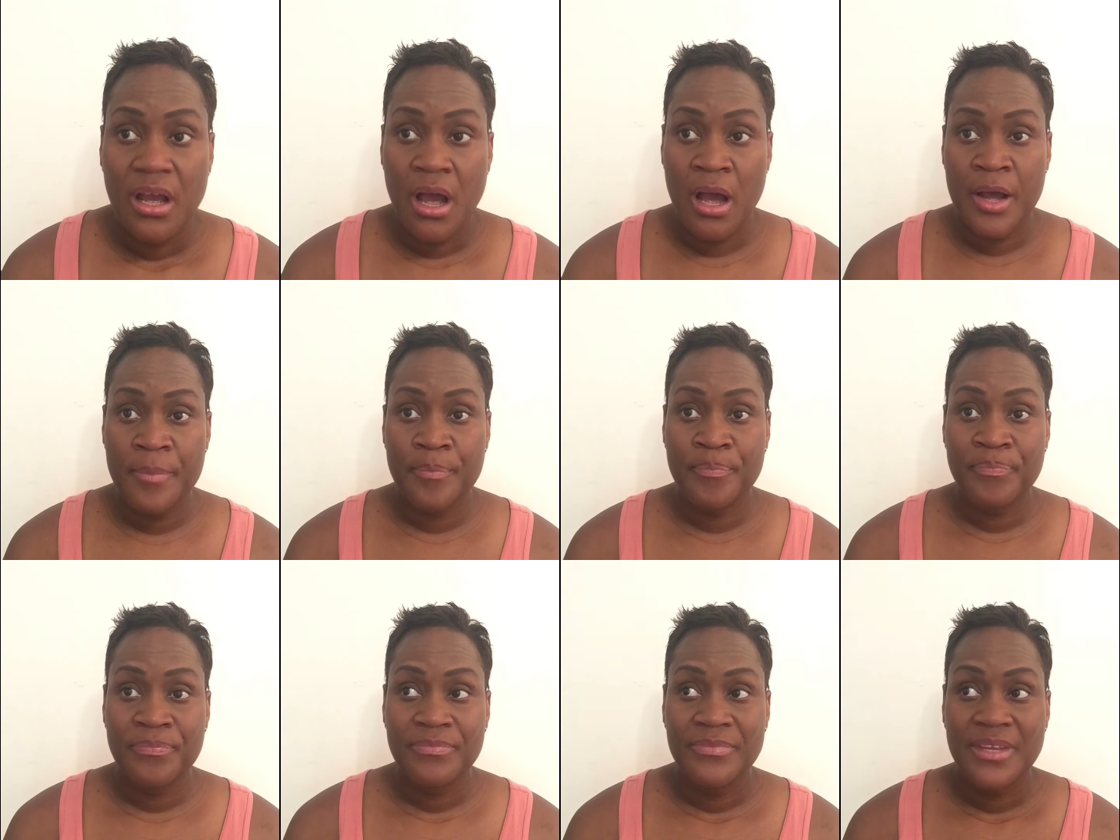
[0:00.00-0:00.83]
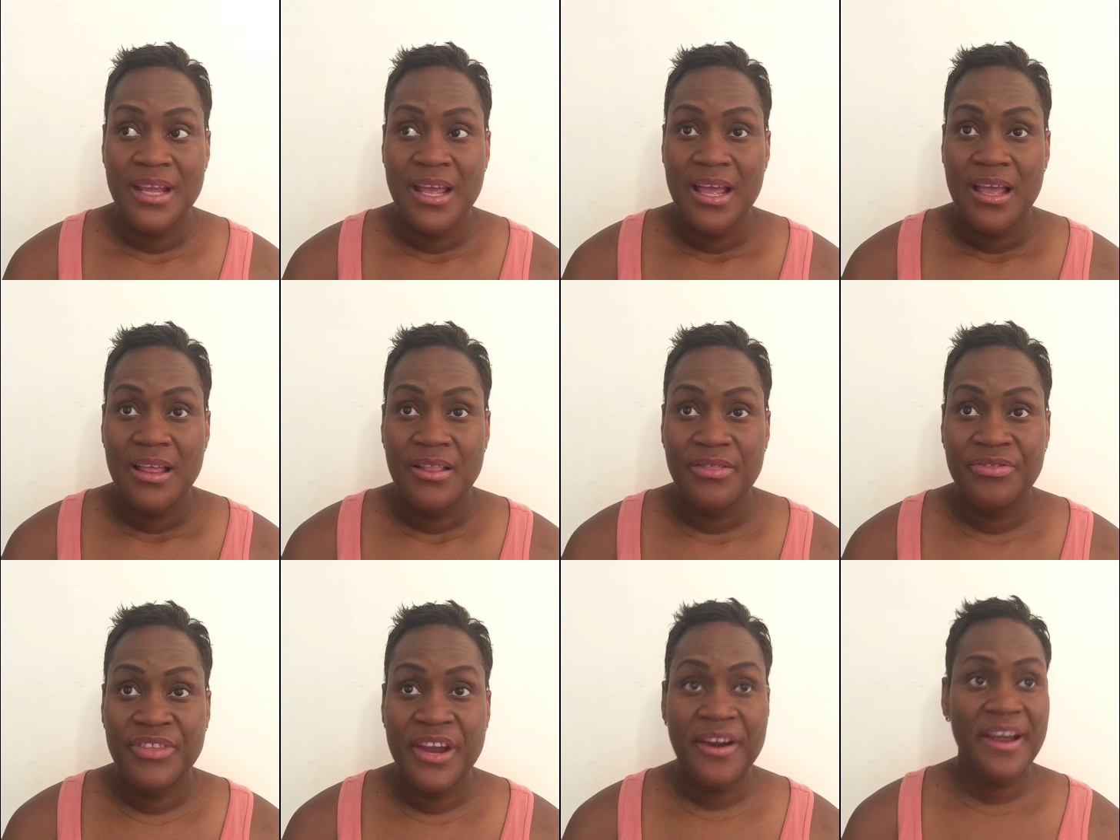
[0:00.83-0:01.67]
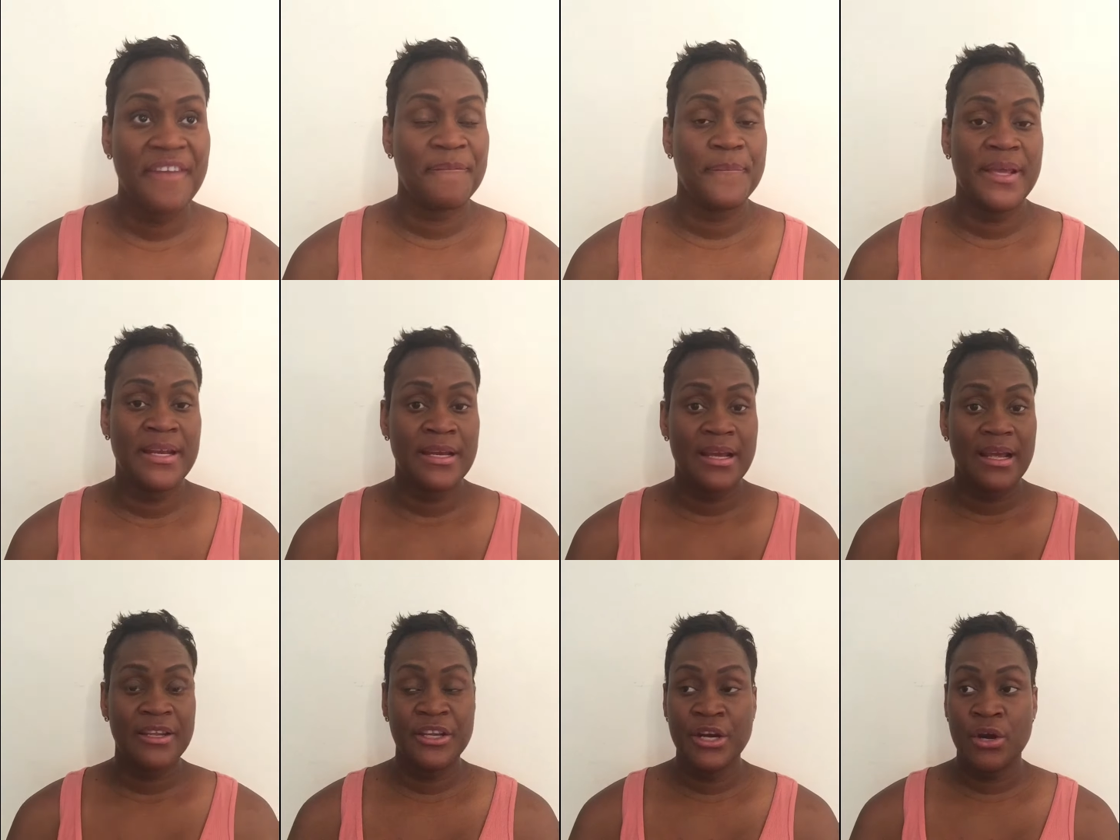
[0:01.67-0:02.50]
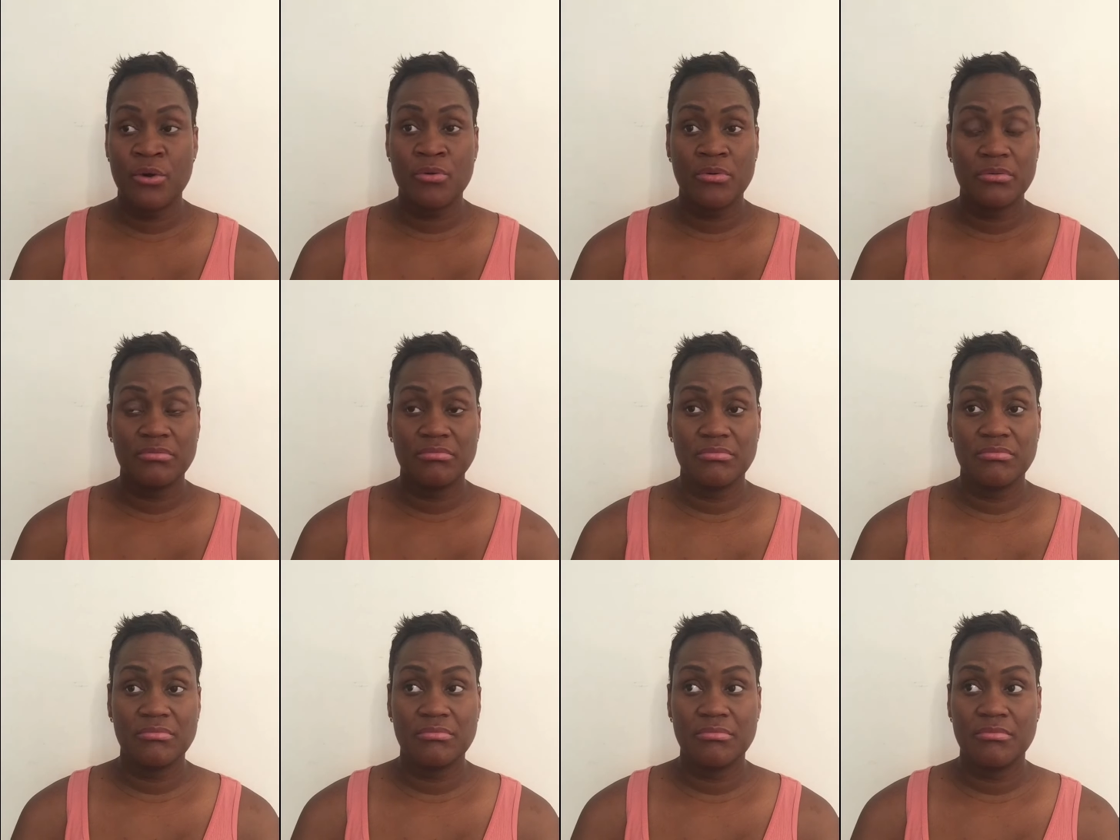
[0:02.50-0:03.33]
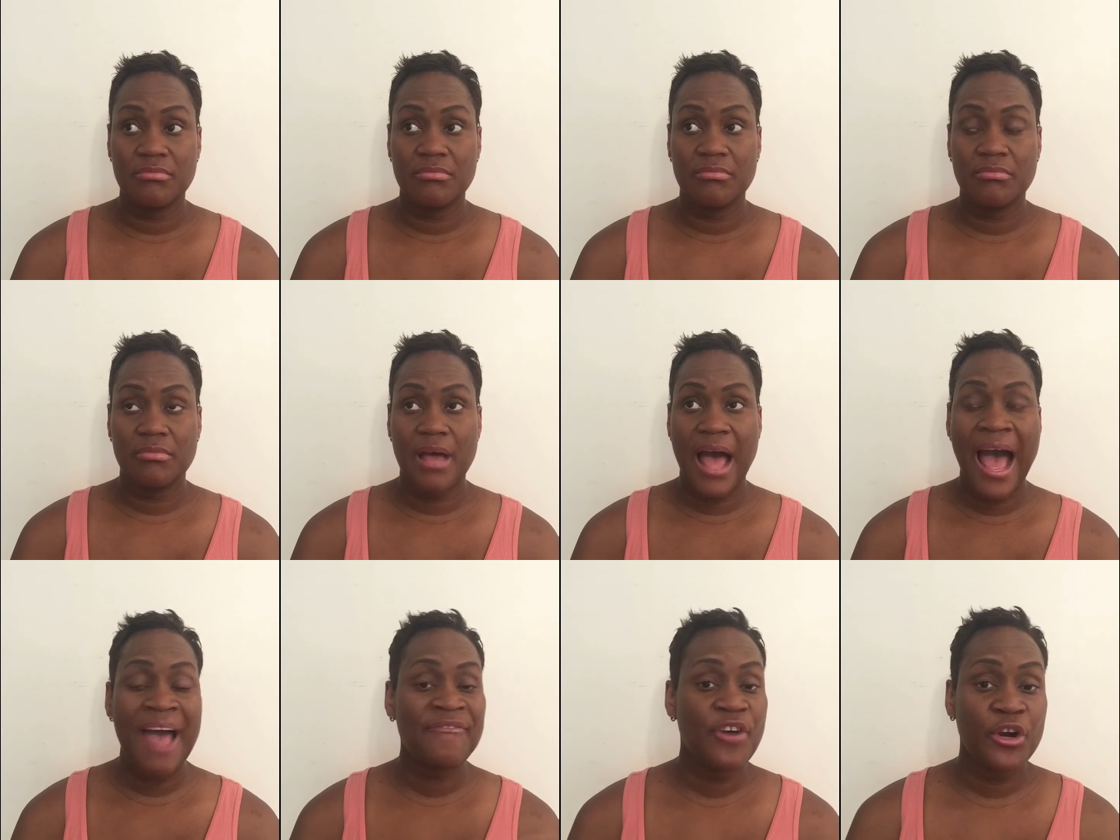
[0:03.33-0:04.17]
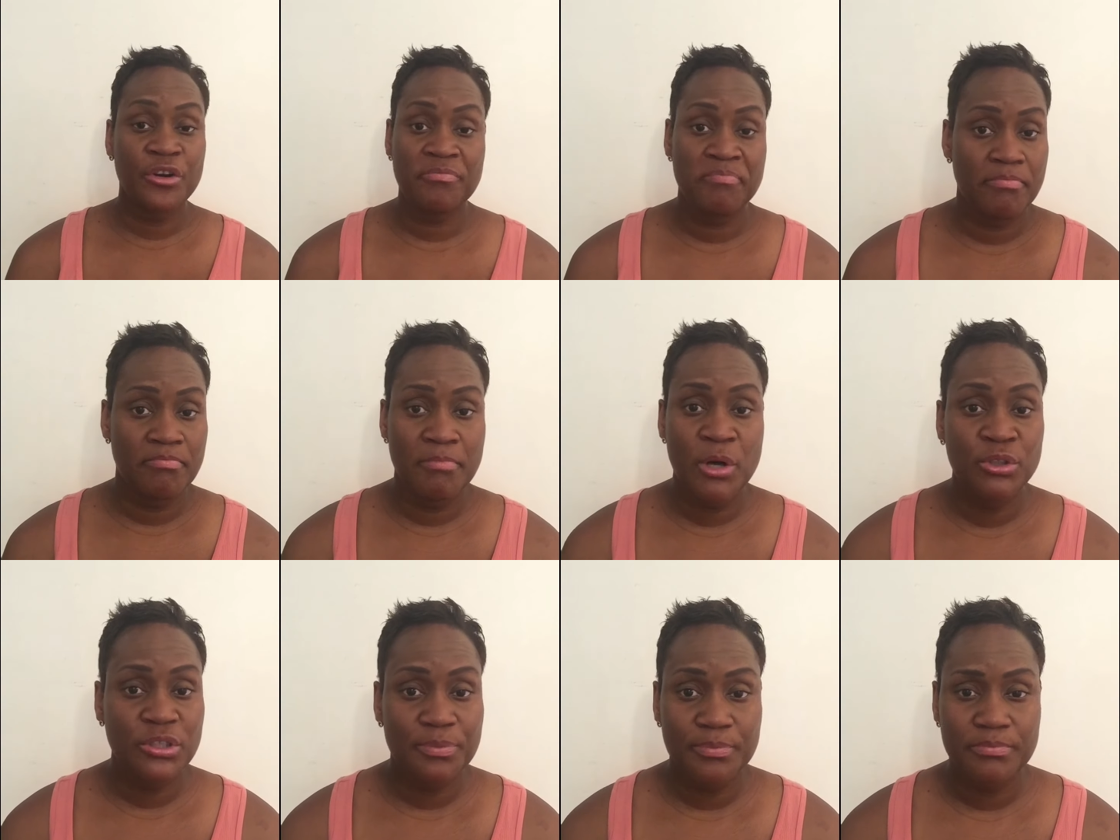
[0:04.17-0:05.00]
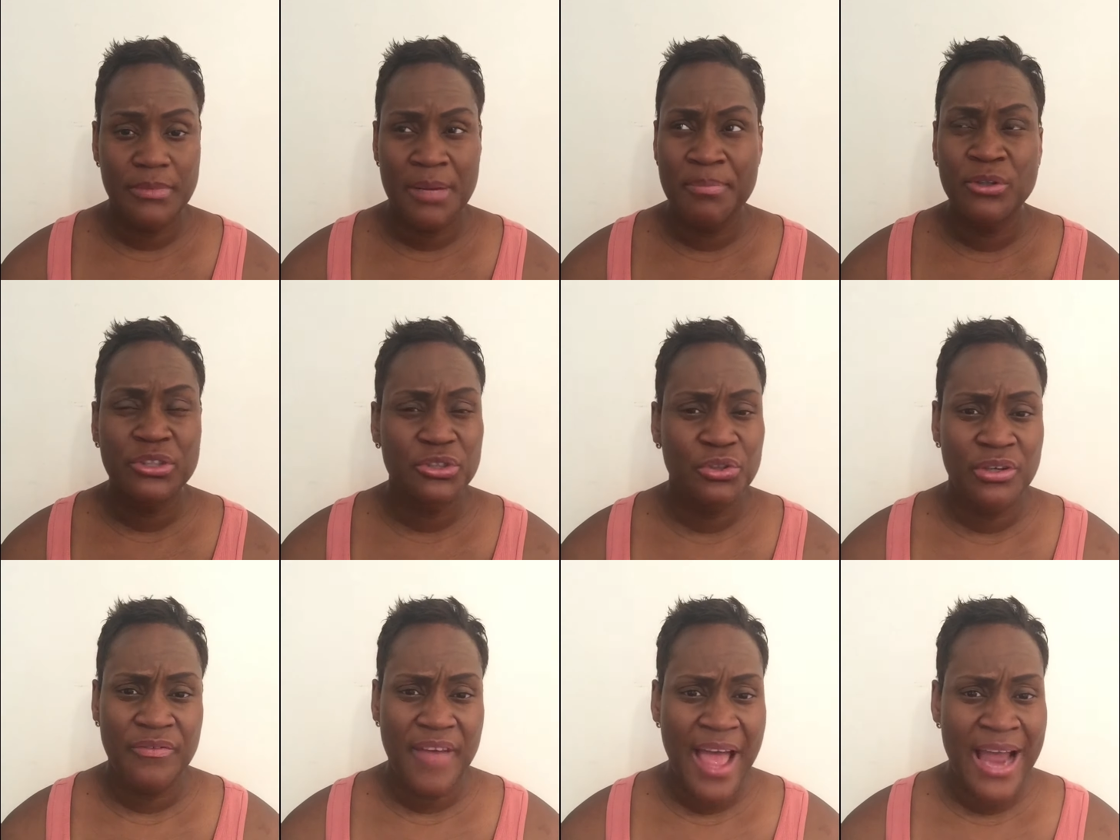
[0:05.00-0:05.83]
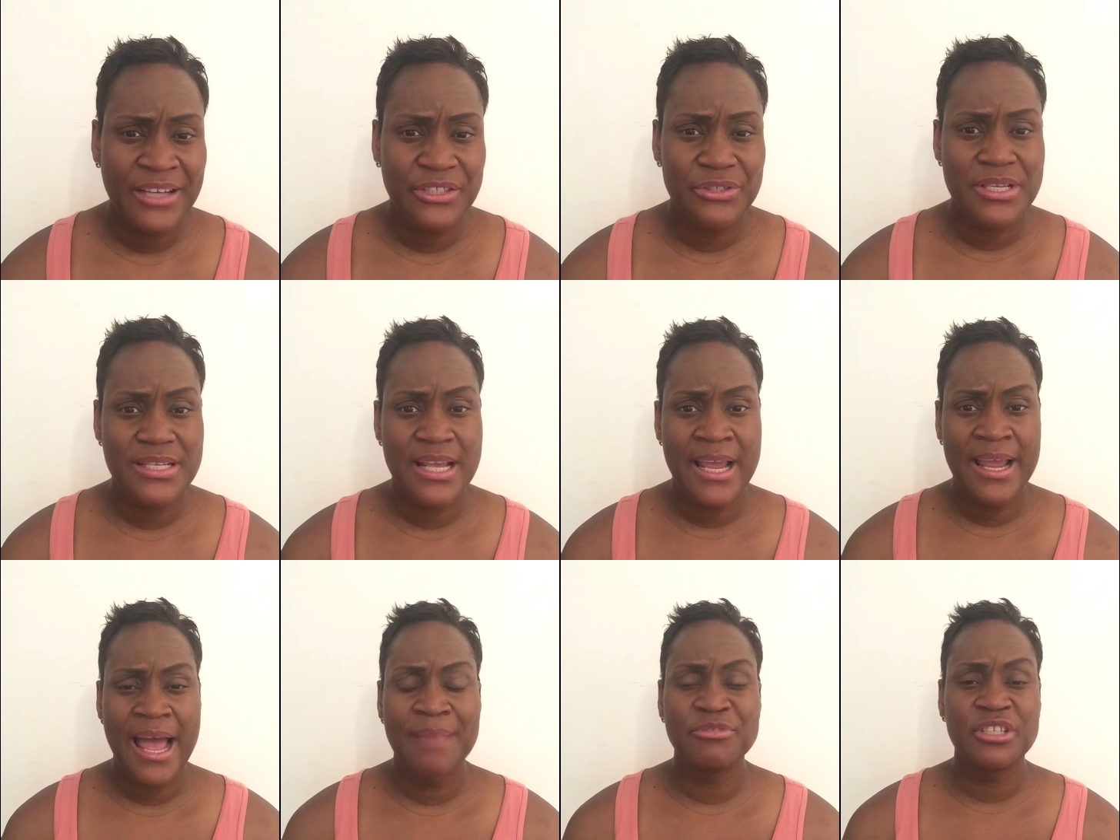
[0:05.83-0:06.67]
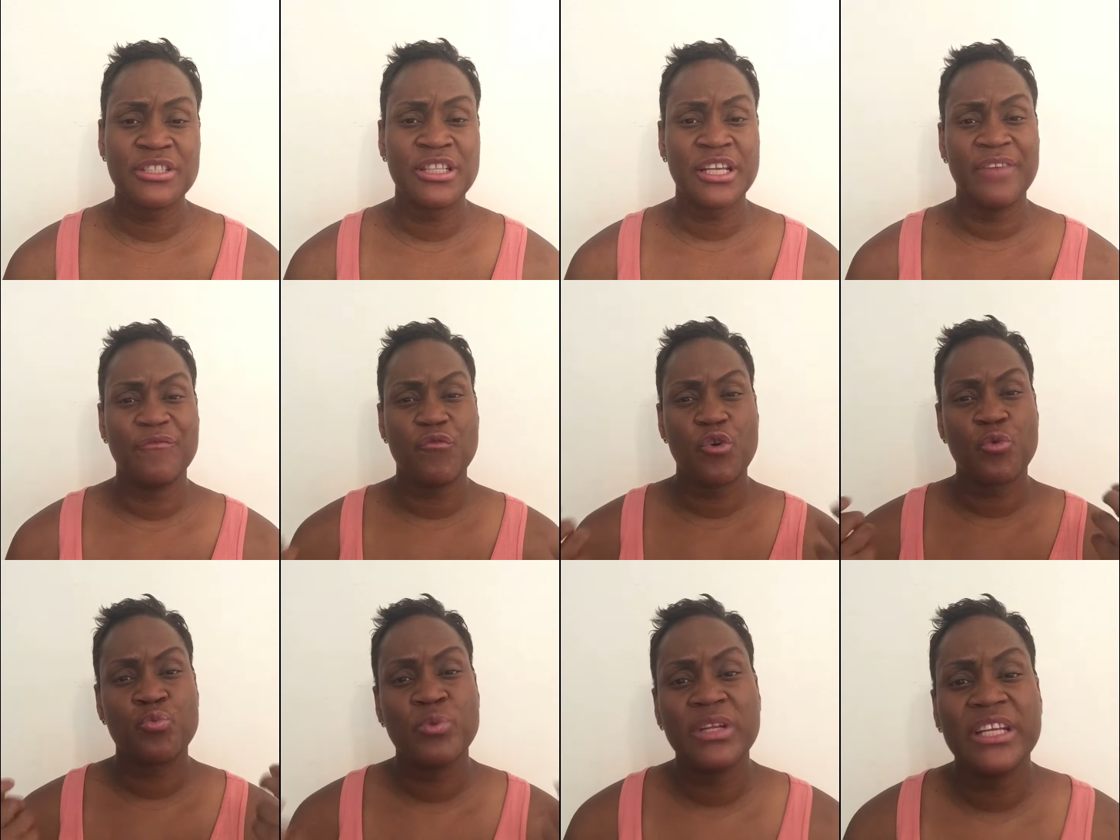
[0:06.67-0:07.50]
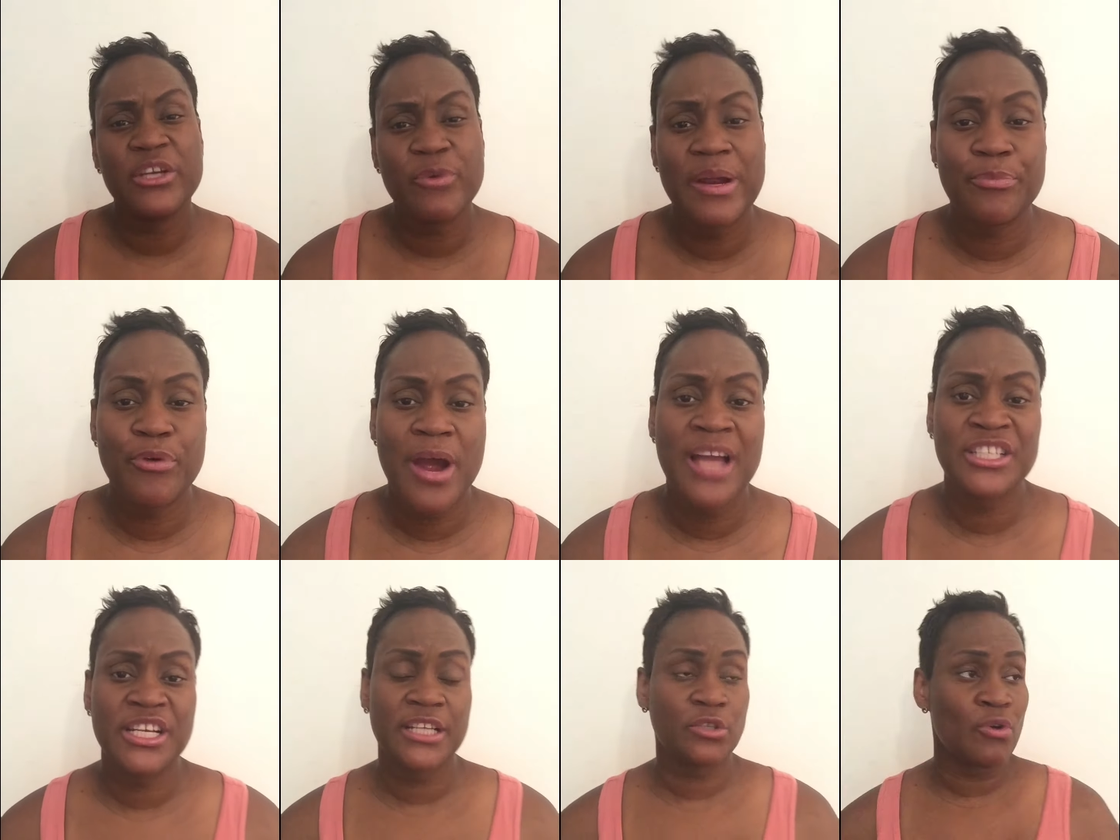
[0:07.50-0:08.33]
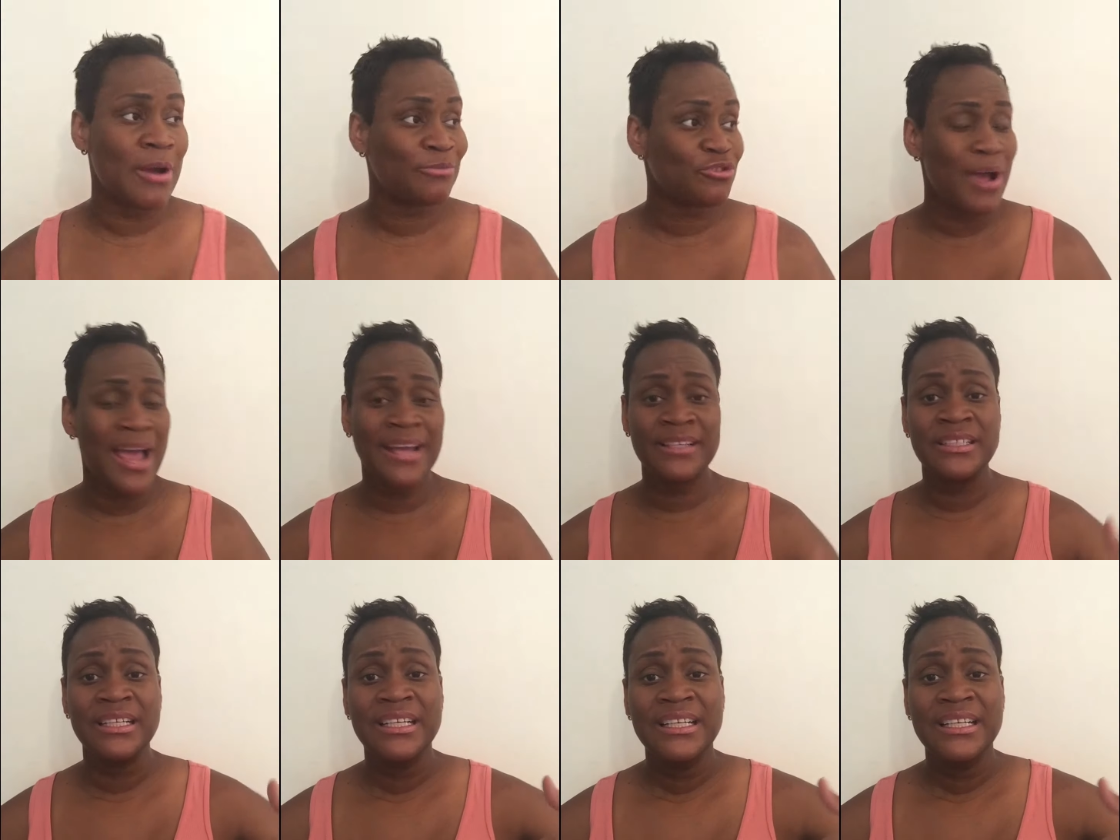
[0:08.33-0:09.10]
There have been, you know, I've heard multiple a multitude of actors say, I'm just looking for a really great project, or I'm trying